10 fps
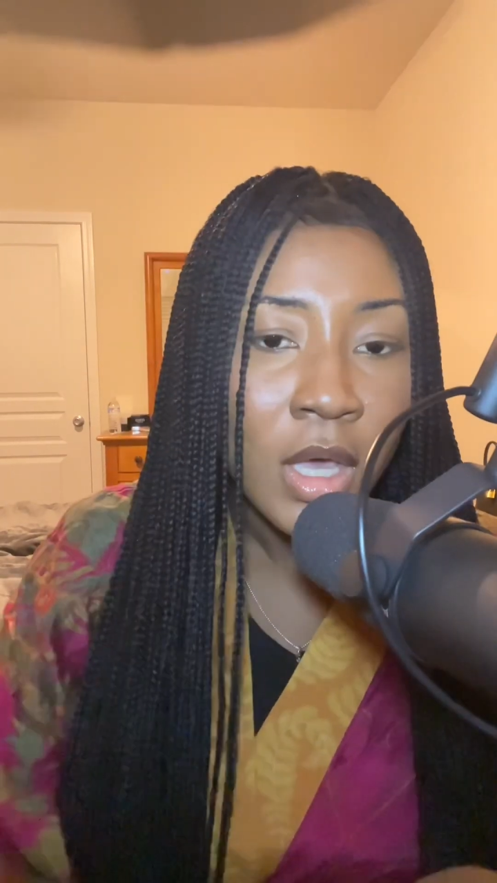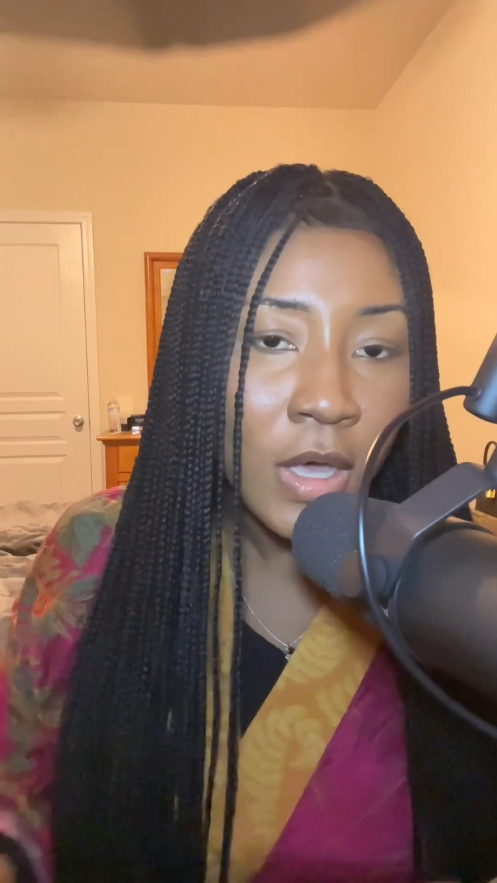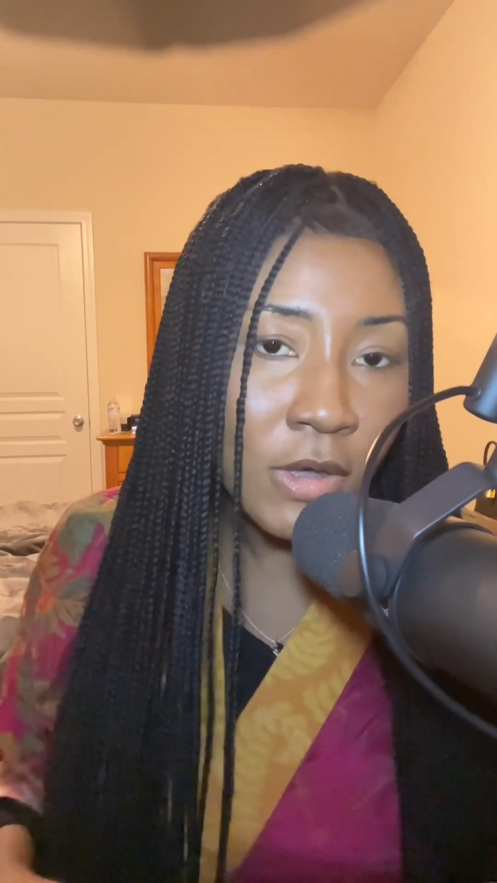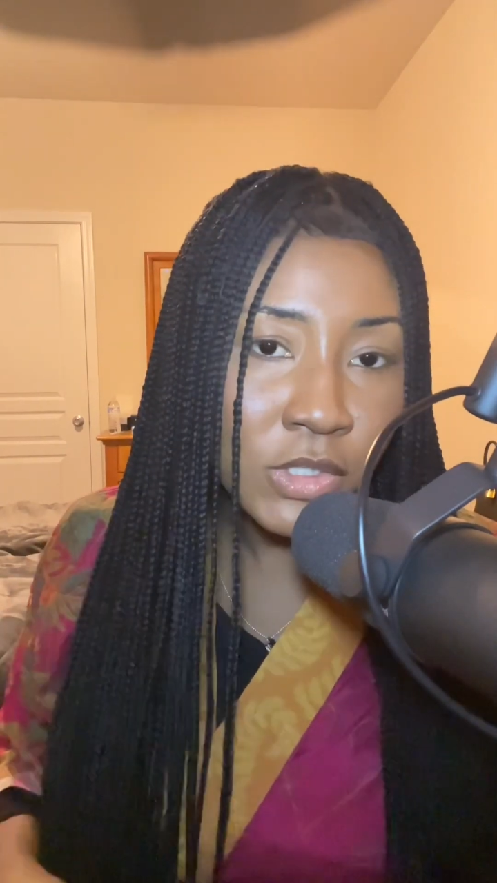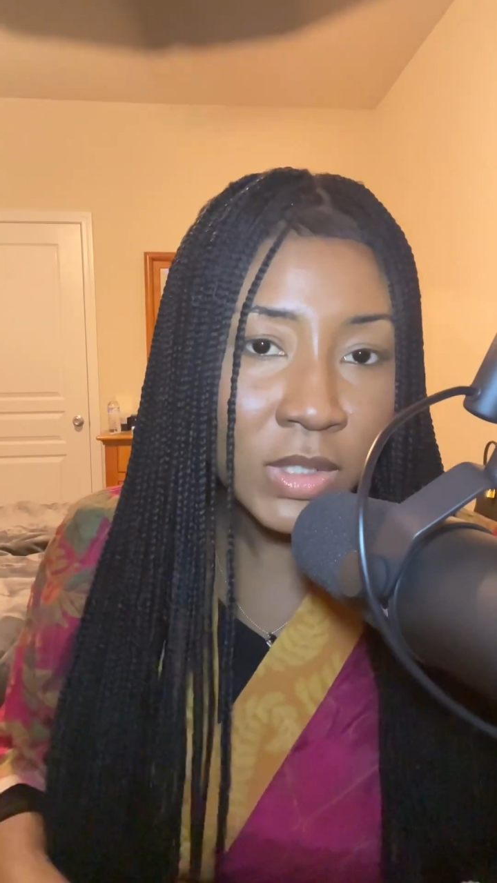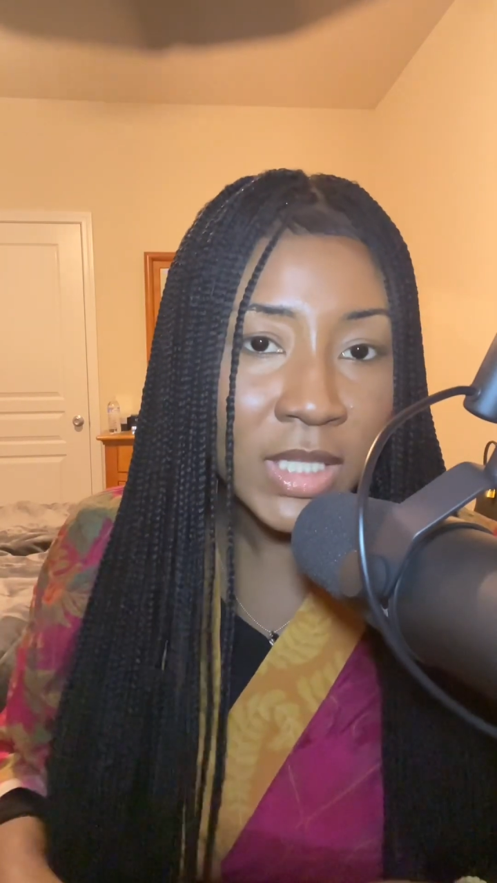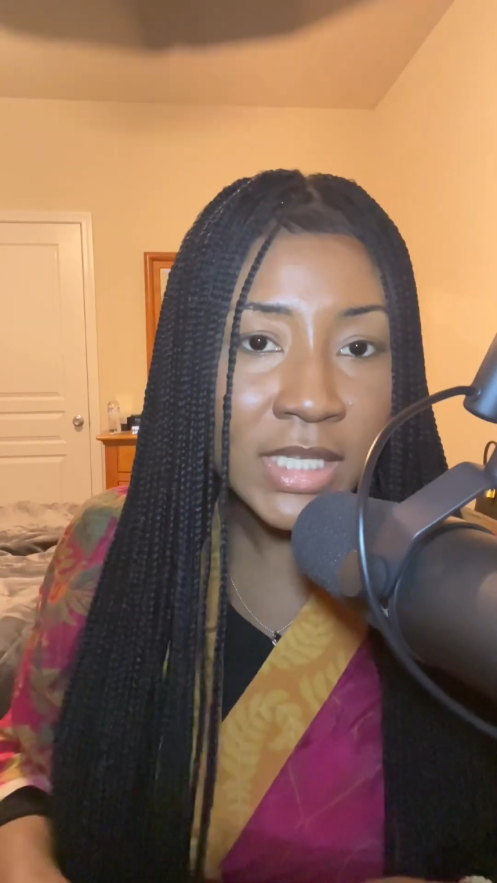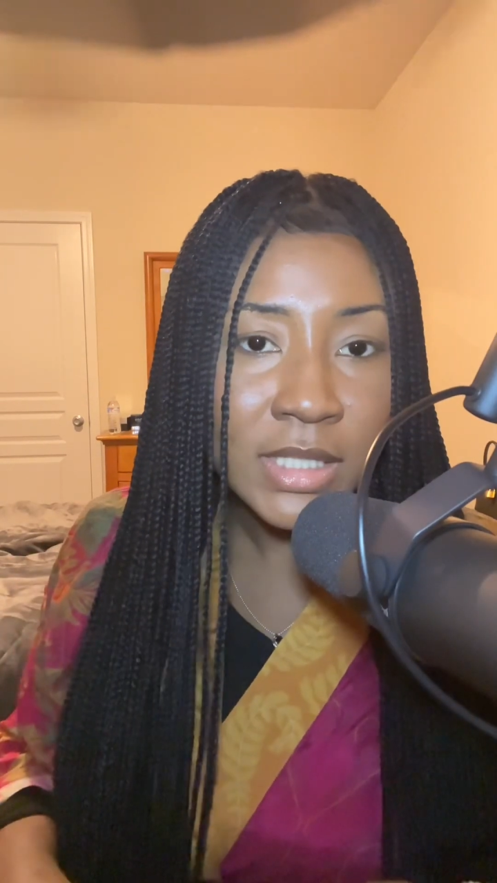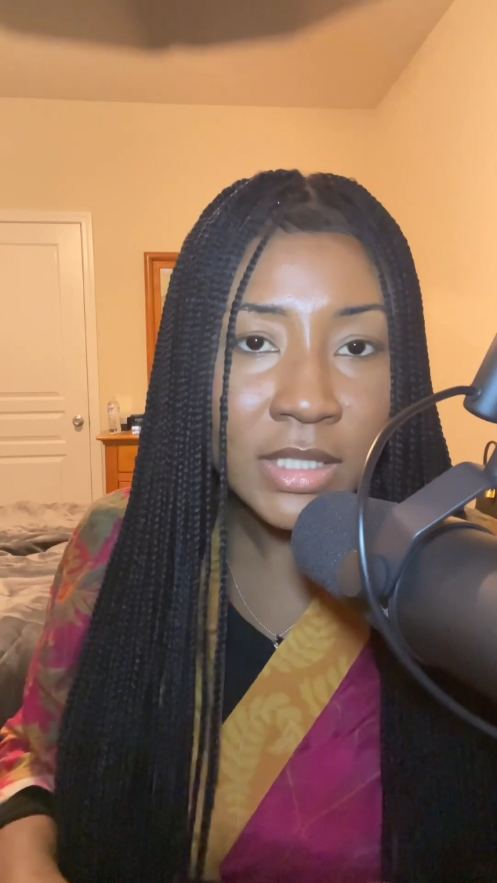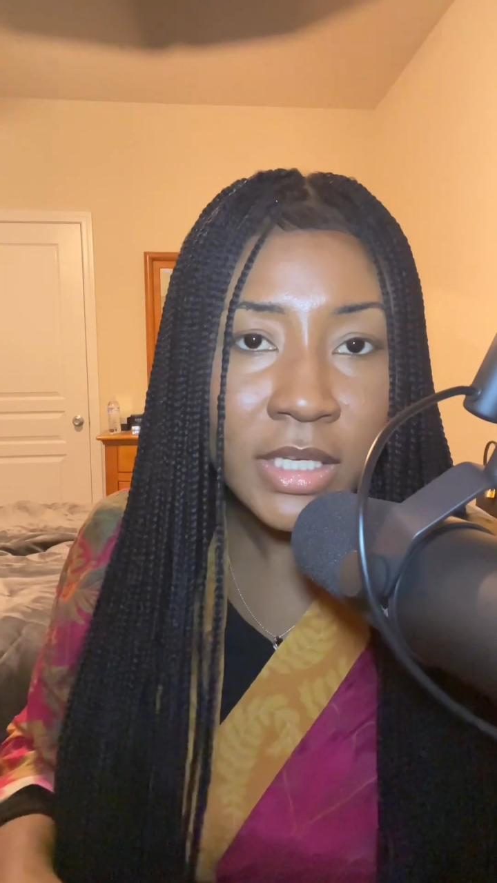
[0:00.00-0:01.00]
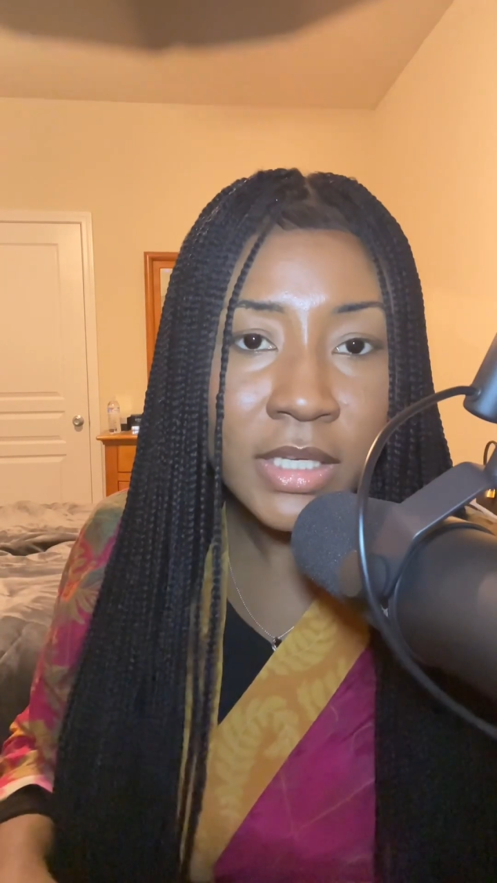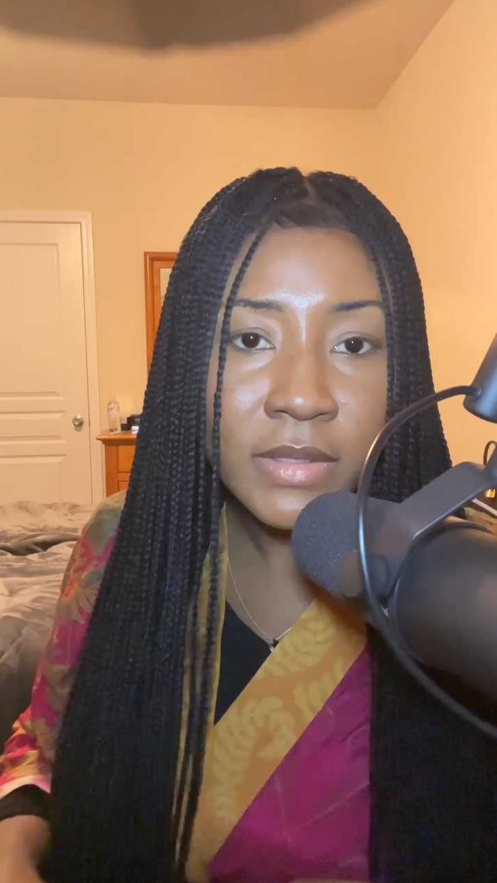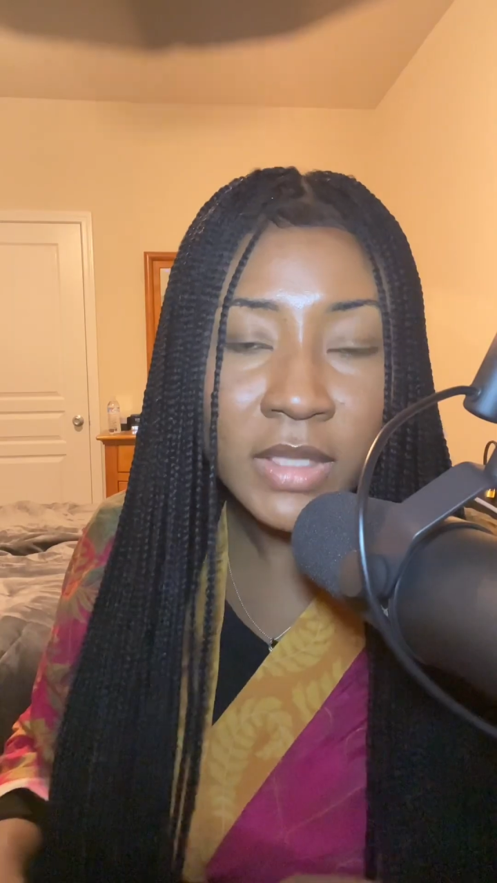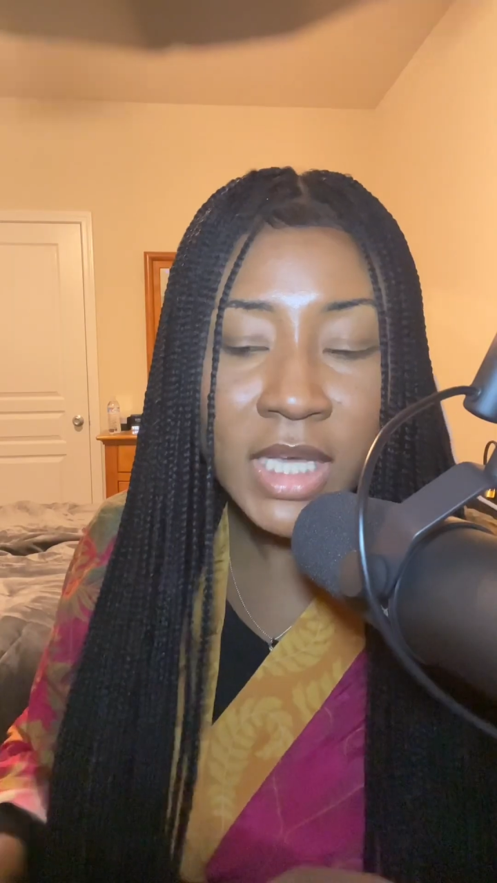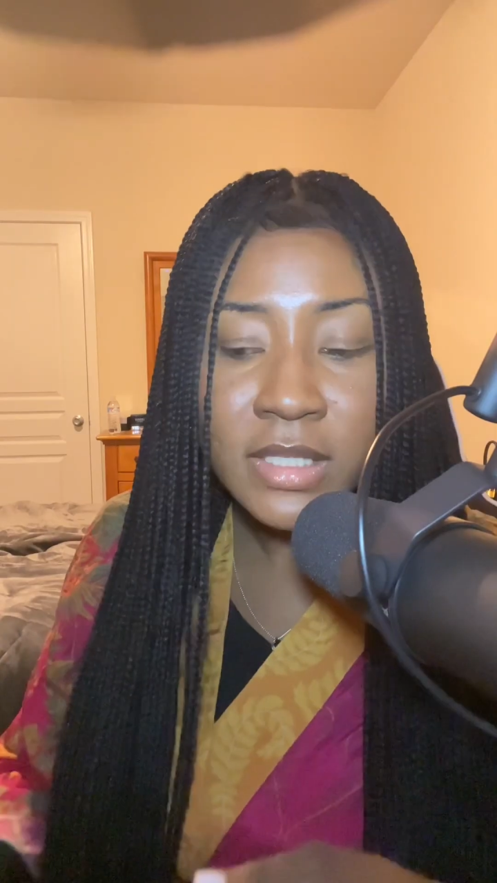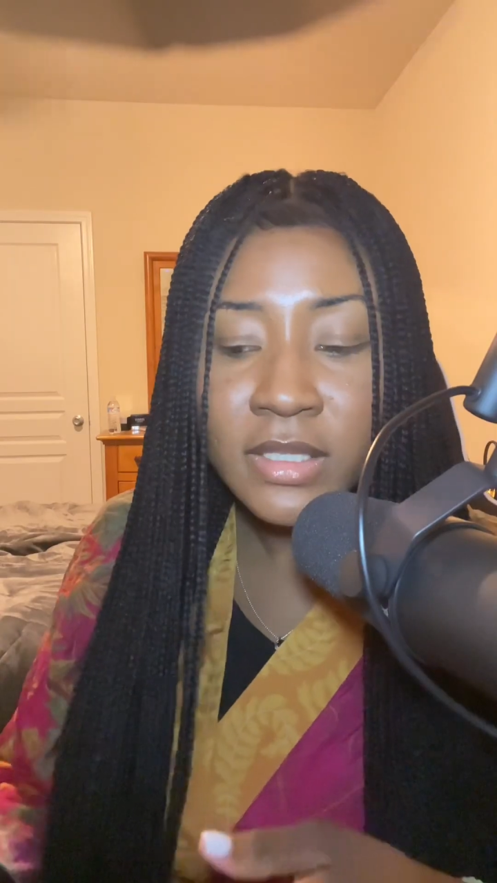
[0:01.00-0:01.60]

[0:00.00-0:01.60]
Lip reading: Also, lastly, the last